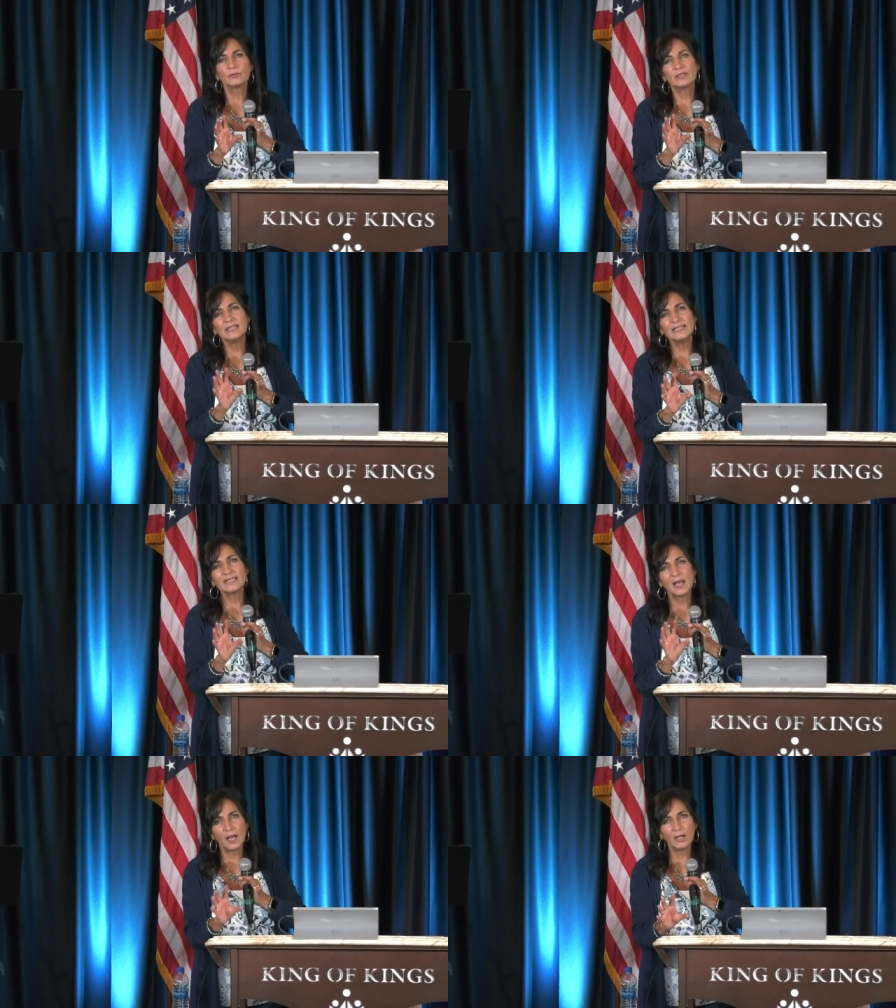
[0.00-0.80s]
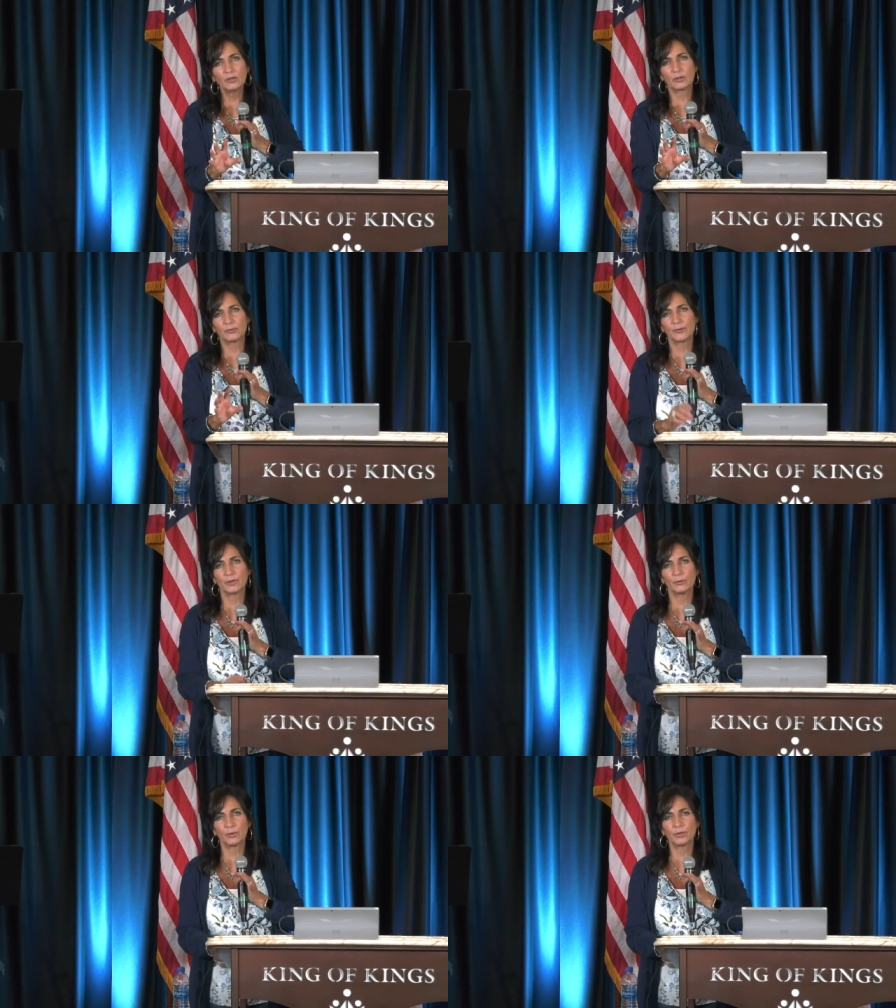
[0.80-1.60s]
Lord, release hunger
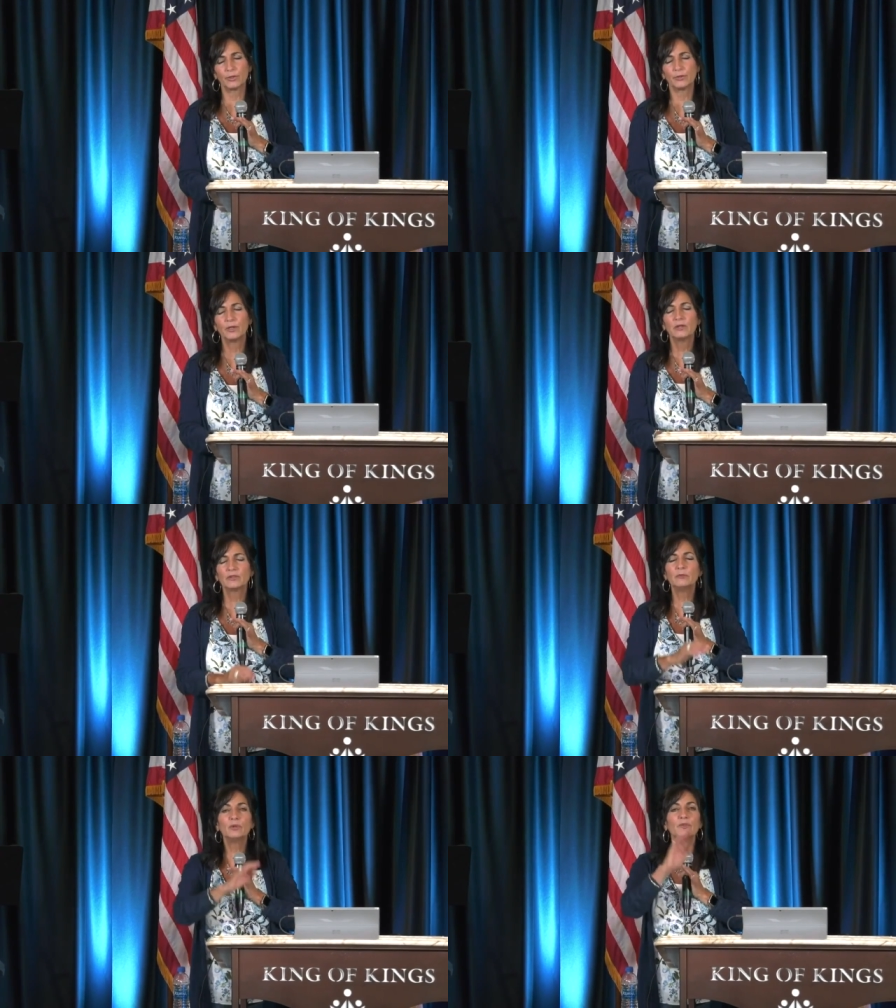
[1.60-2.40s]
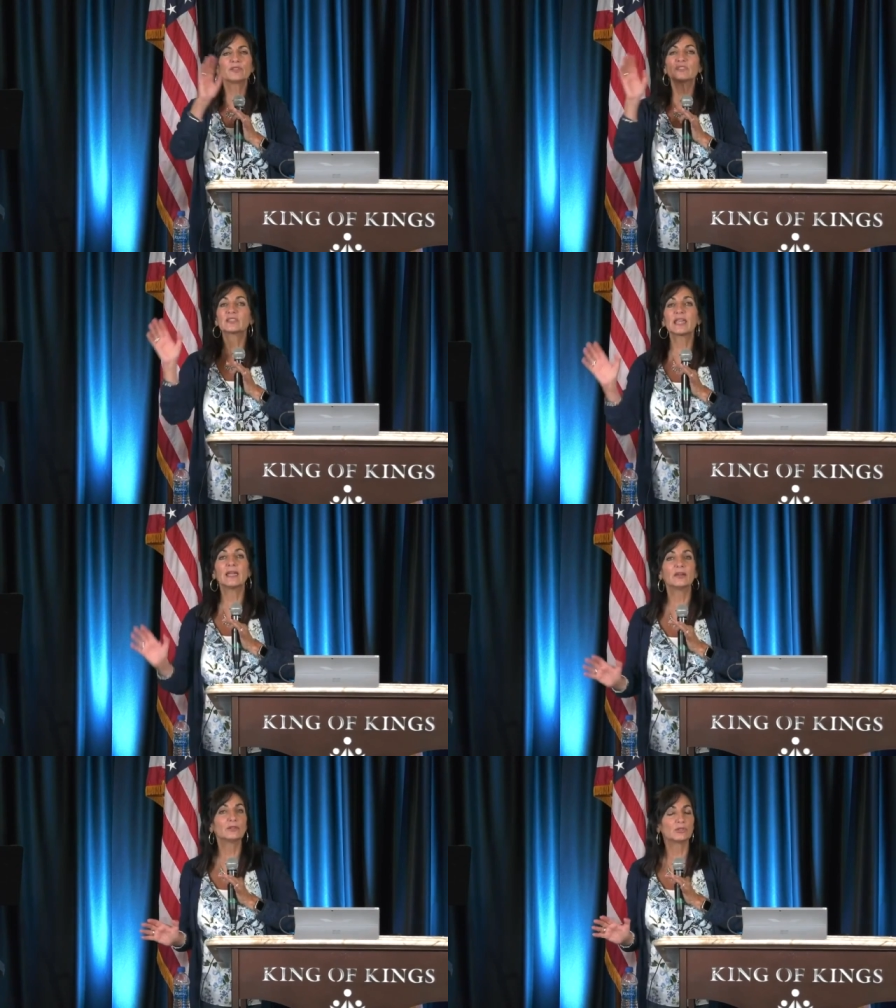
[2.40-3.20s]
for your word. Remove the
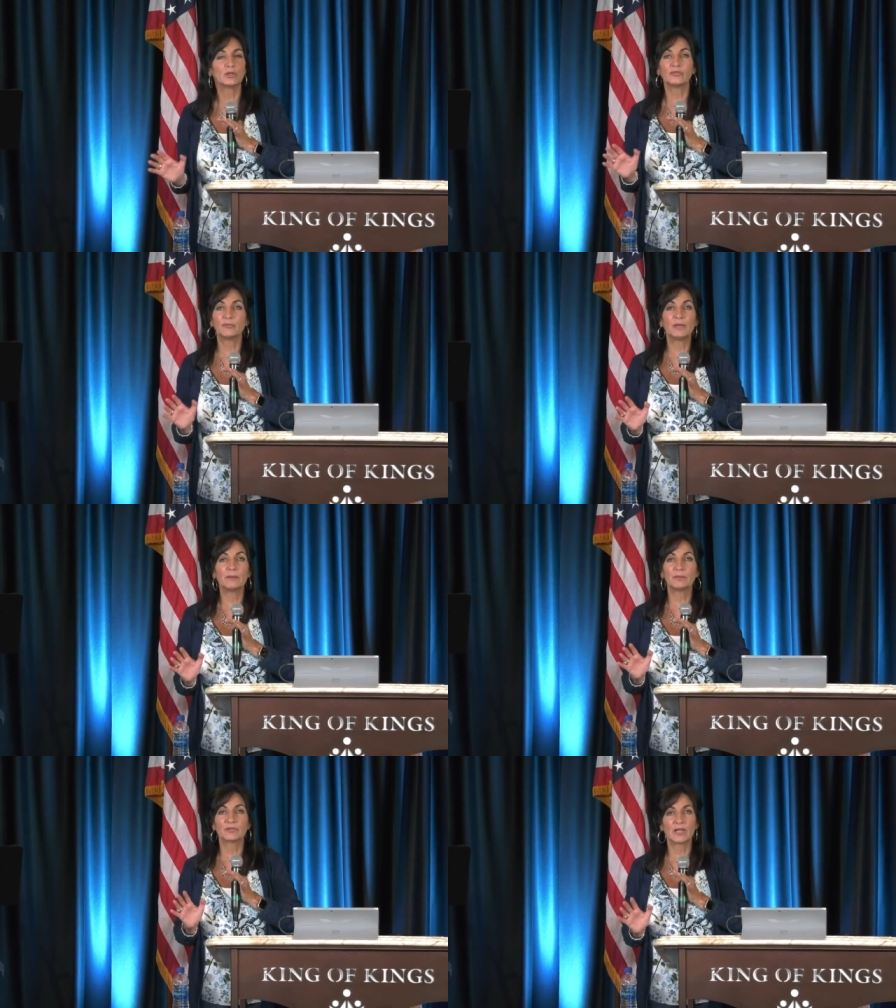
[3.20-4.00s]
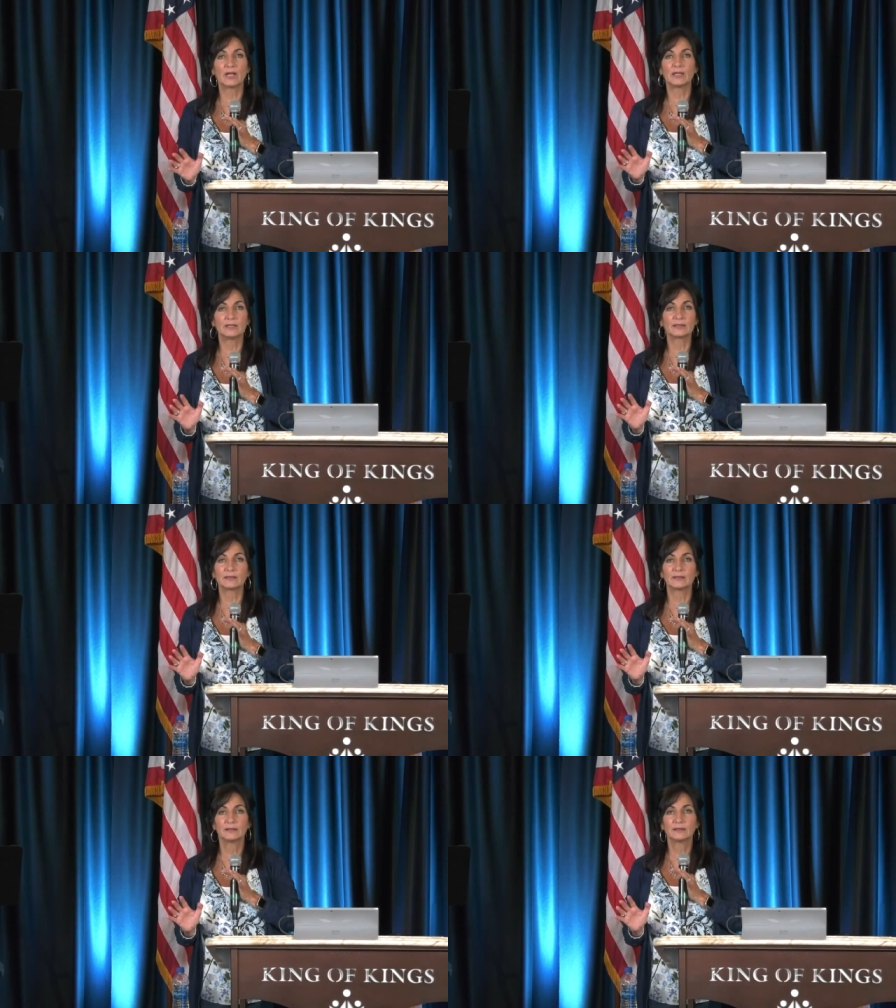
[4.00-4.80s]
scales off of people's
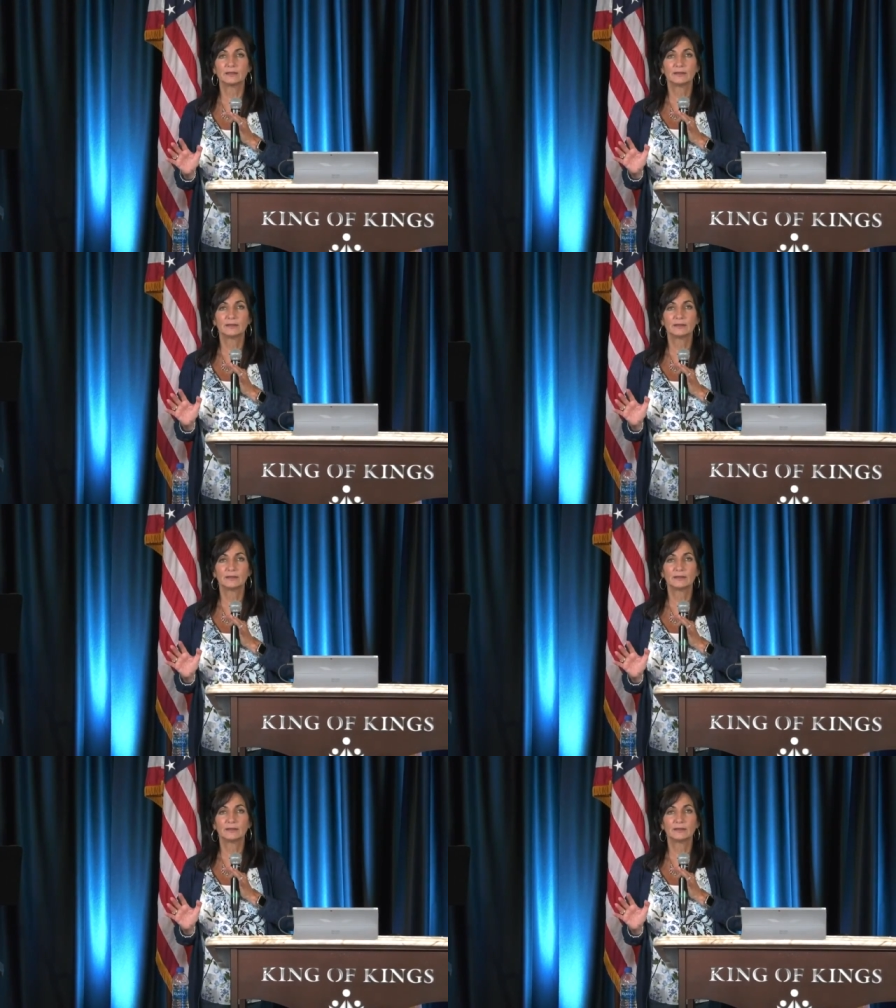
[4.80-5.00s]
eyes.